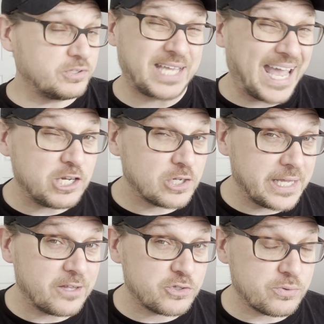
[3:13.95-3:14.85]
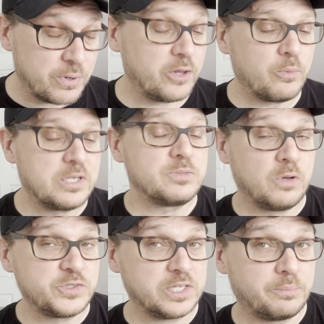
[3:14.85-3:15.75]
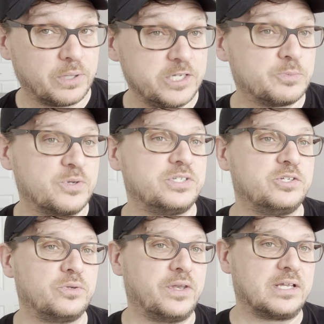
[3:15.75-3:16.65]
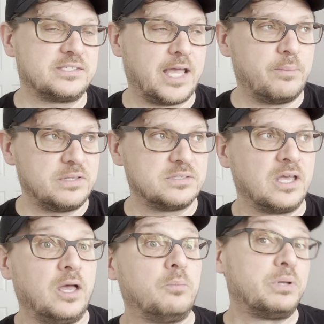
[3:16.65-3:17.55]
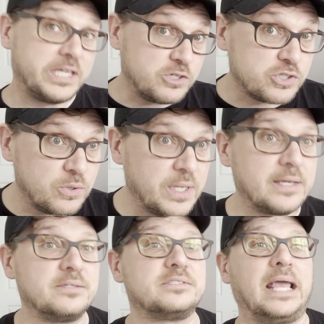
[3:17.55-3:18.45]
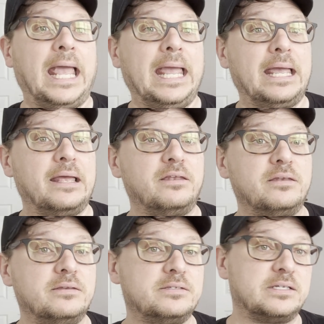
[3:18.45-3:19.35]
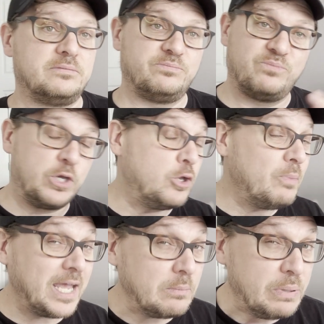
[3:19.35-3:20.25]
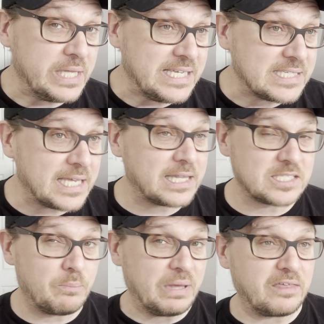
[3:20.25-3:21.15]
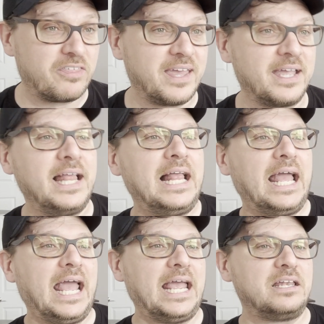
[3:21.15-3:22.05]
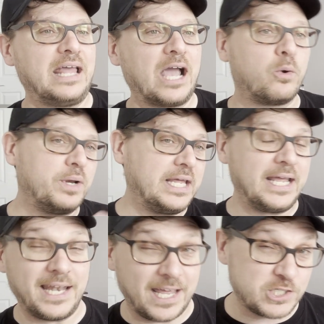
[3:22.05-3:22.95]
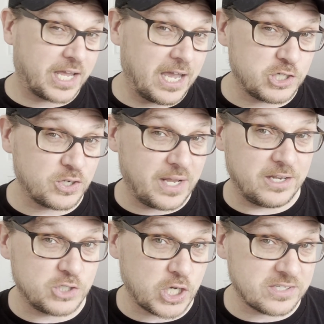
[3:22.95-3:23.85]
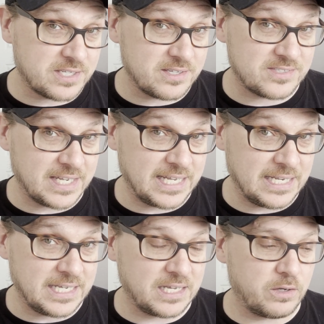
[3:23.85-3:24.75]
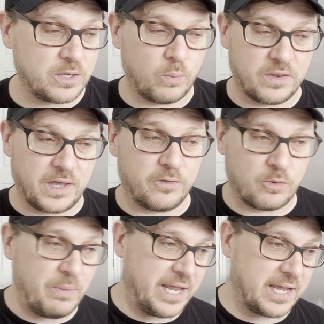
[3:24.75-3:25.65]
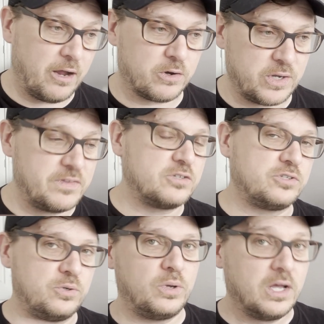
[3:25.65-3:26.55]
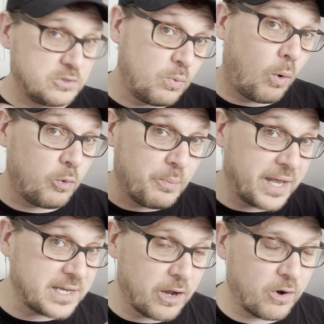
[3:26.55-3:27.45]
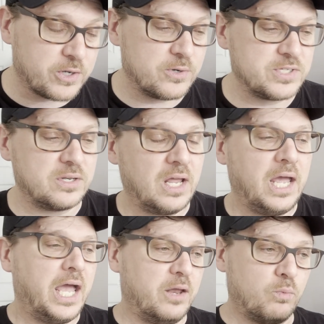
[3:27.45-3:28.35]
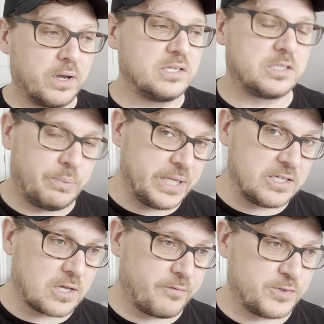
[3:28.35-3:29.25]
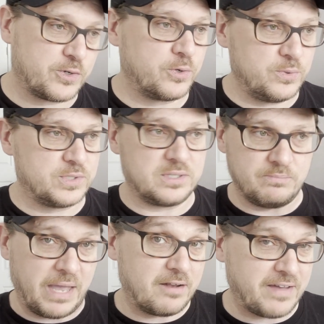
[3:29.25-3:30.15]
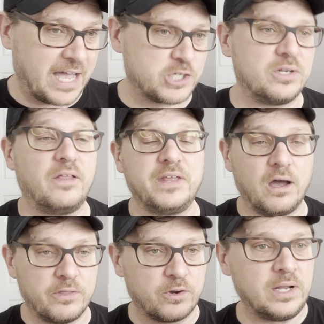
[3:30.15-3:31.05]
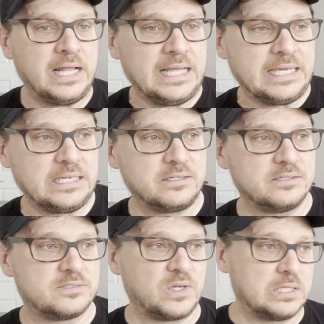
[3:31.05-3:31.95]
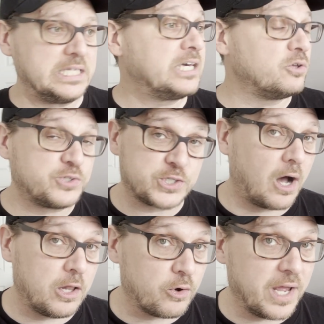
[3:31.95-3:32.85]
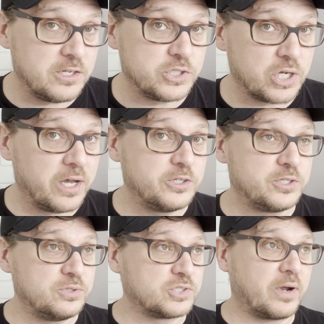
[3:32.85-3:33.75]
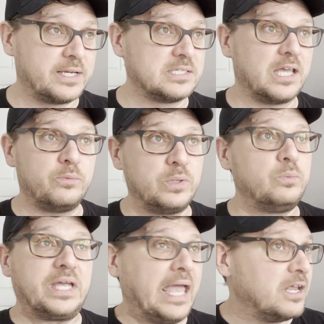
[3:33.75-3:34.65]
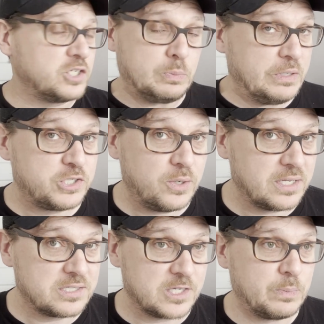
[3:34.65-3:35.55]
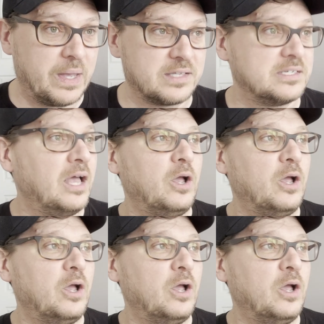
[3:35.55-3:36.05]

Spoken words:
Occasionally it's thriller, but it's mostly a police procedural. It examines police shootings and humane policing. That's a big thing. And equity and education and justice in India. You know, one of the other main characters, you have these two old men characters, and one is the police officer who's the man of action, and the other is a legal scholar and judge who's trying to say, we can't just be shooting suspects.